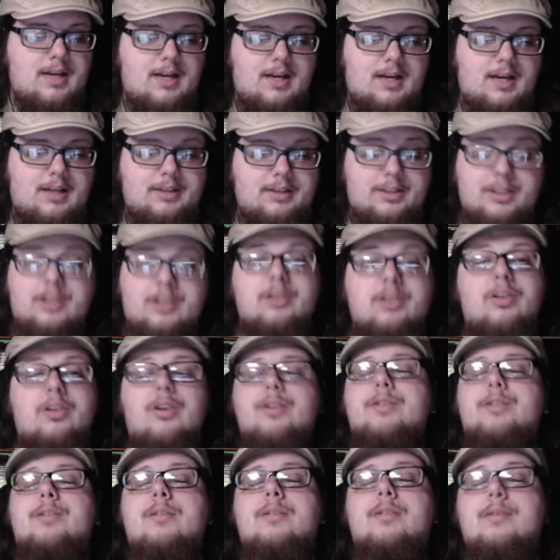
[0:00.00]
just
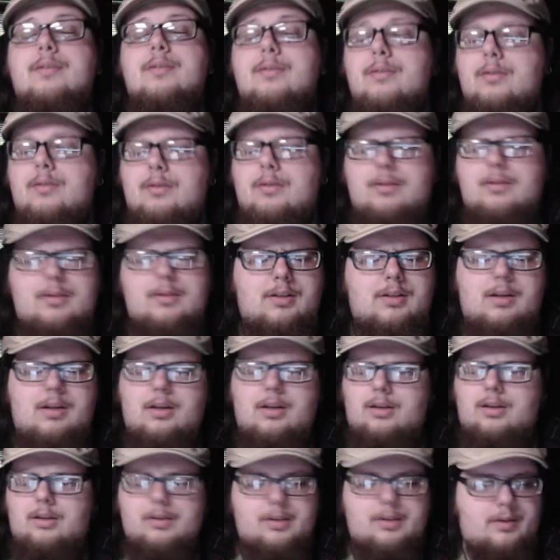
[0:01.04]
looks Oh,
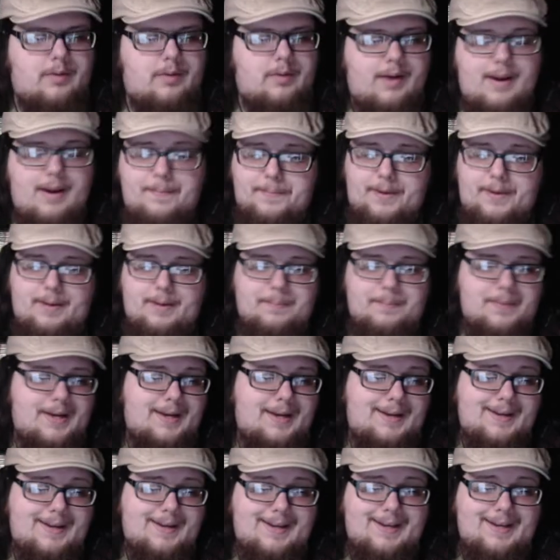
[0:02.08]
looks so epic,
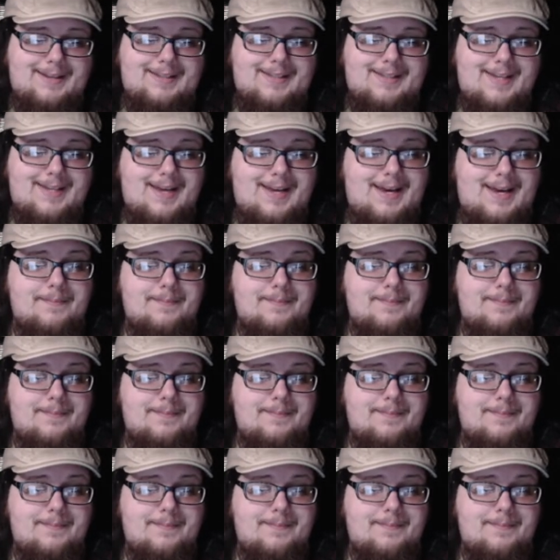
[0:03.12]
man, I gotta say.